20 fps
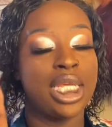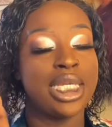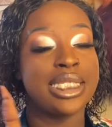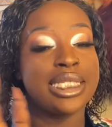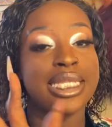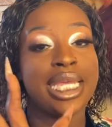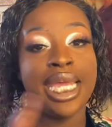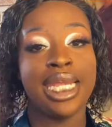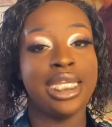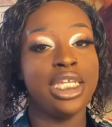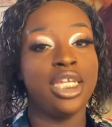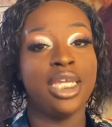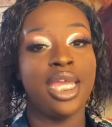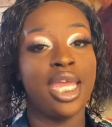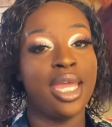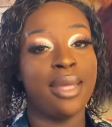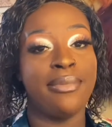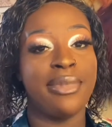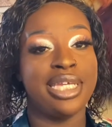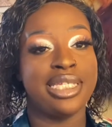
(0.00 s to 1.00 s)
and you
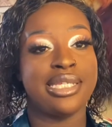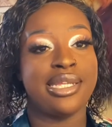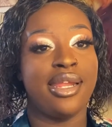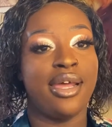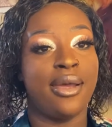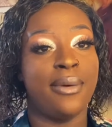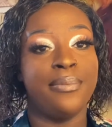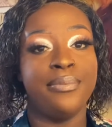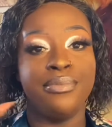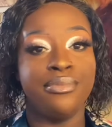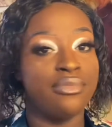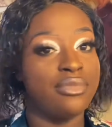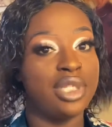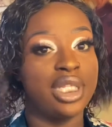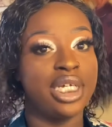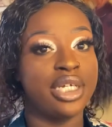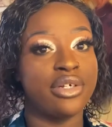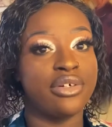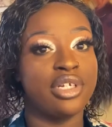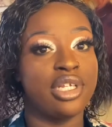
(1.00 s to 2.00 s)
can't mess it up.
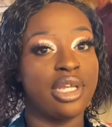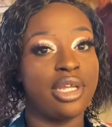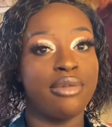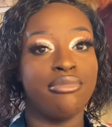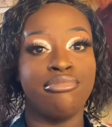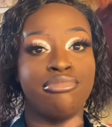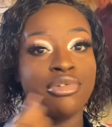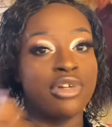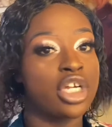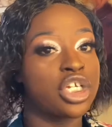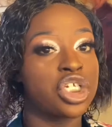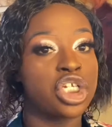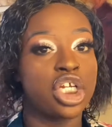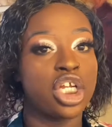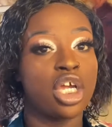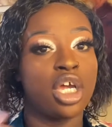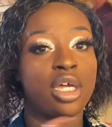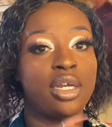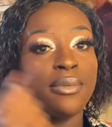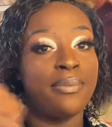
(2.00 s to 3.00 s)
Literally, brush it
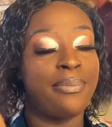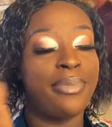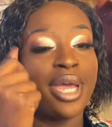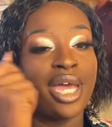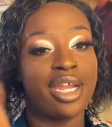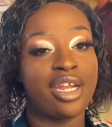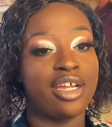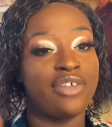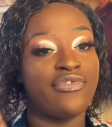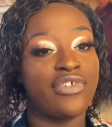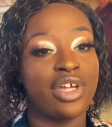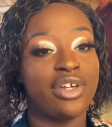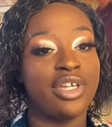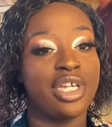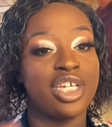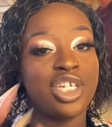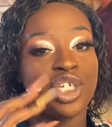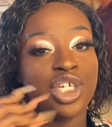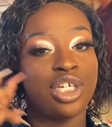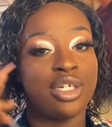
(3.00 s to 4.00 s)
on, pat on
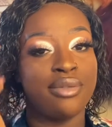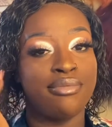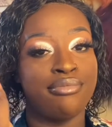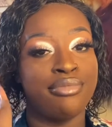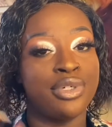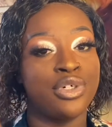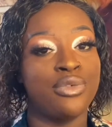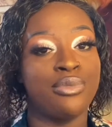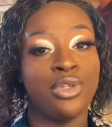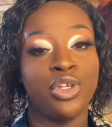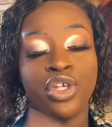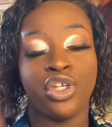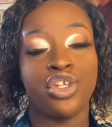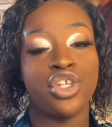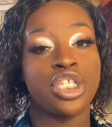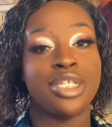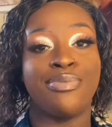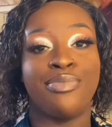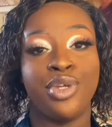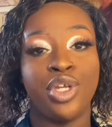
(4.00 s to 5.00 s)
foundation, boom. You can
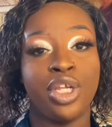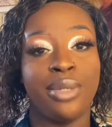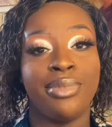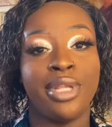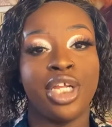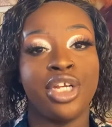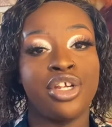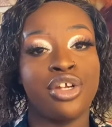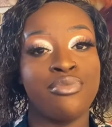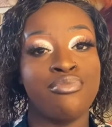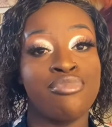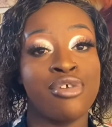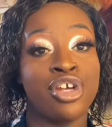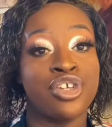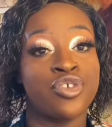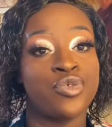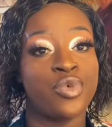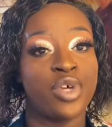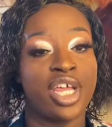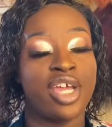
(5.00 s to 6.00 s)
use a beauty blender,
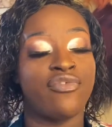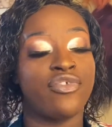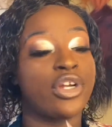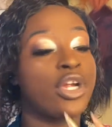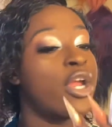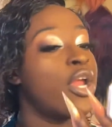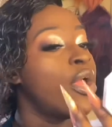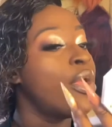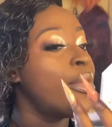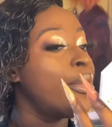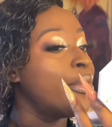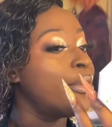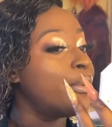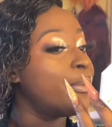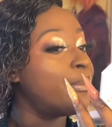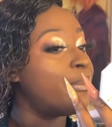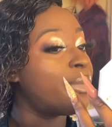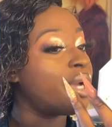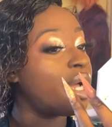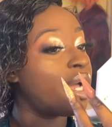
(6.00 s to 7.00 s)
brush, whatever.
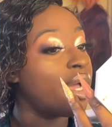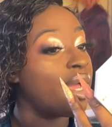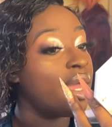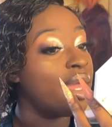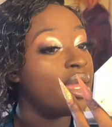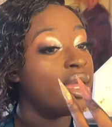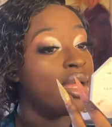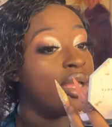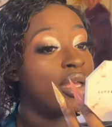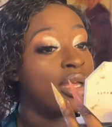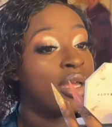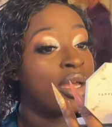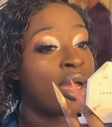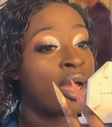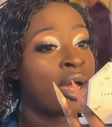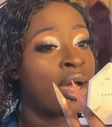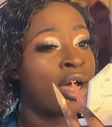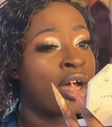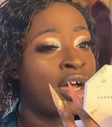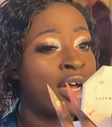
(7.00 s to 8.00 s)
But
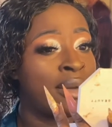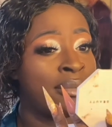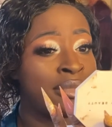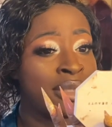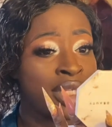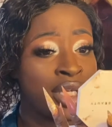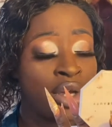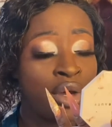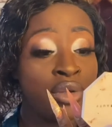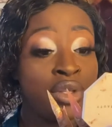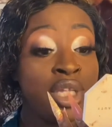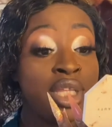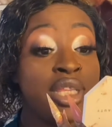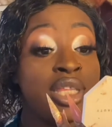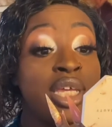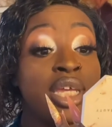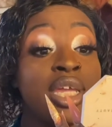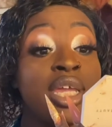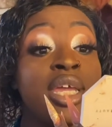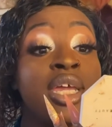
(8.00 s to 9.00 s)
the only
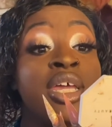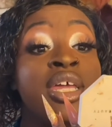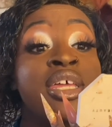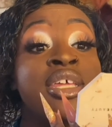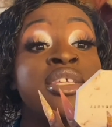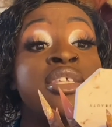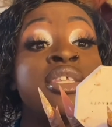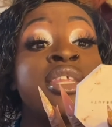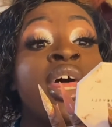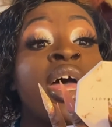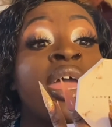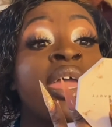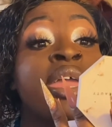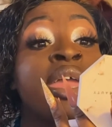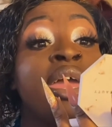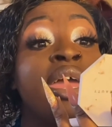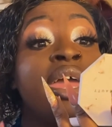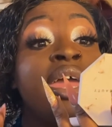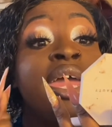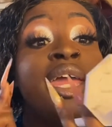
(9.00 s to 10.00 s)
thing is,
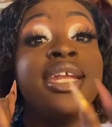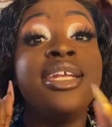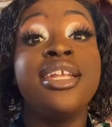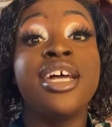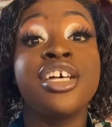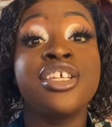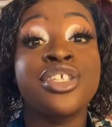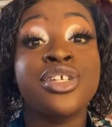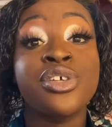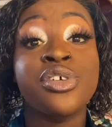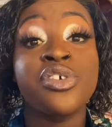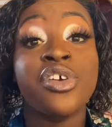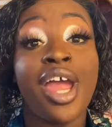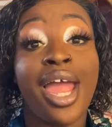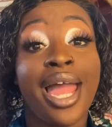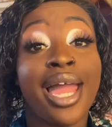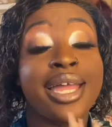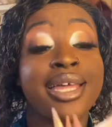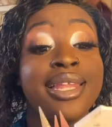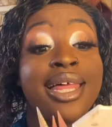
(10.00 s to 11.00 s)
like, it does
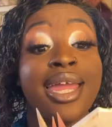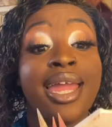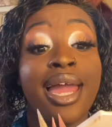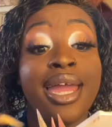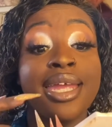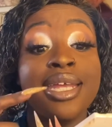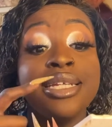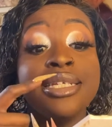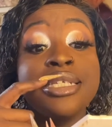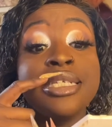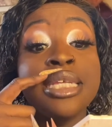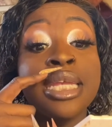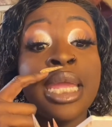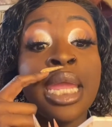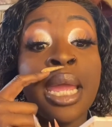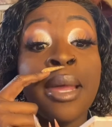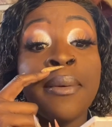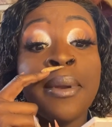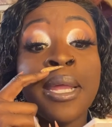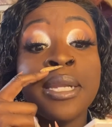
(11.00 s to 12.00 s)
crack. Like, I can
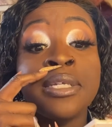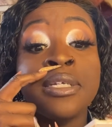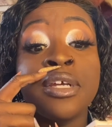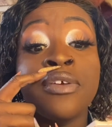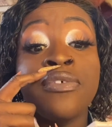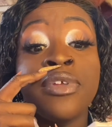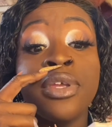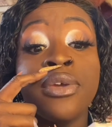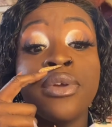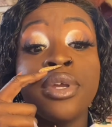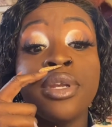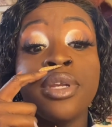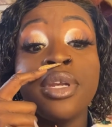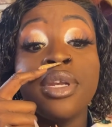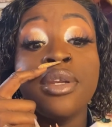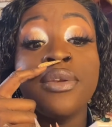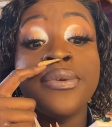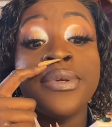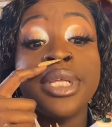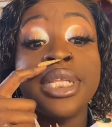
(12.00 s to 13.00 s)
see, I'm not sure if you
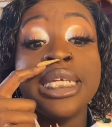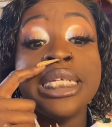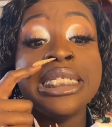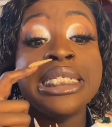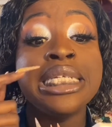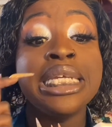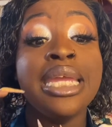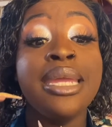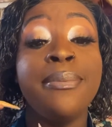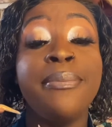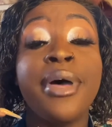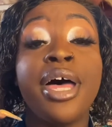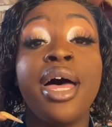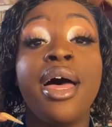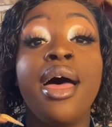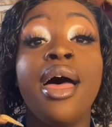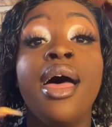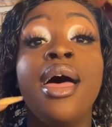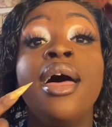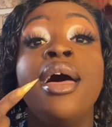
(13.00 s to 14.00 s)
can really see,
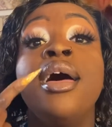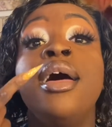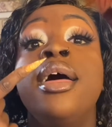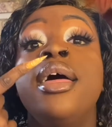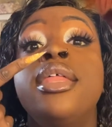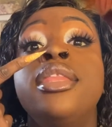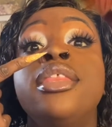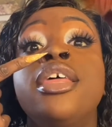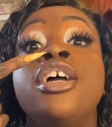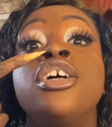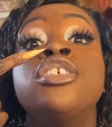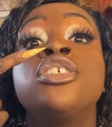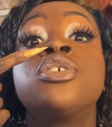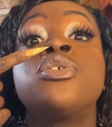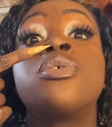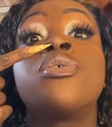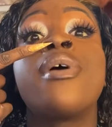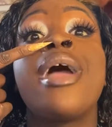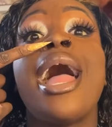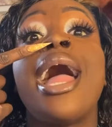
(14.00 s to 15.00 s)
but there's
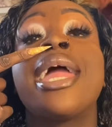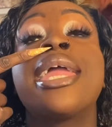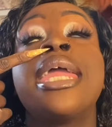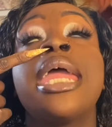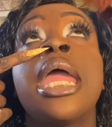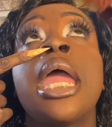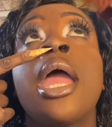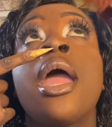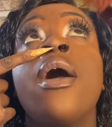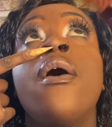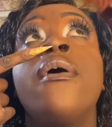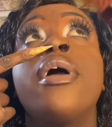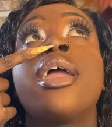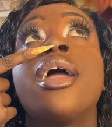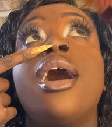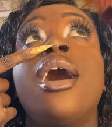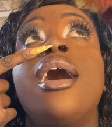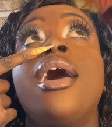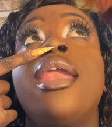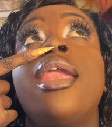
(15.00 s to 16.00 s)
cracking going
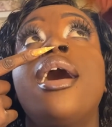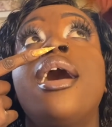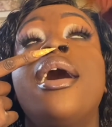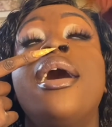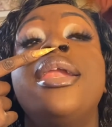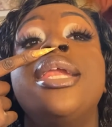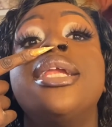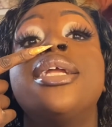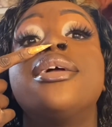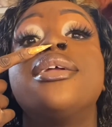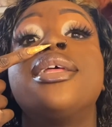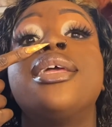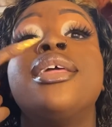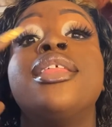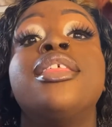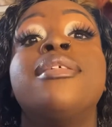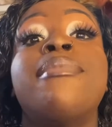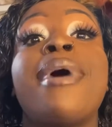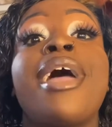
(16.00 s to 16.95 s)
on underneath my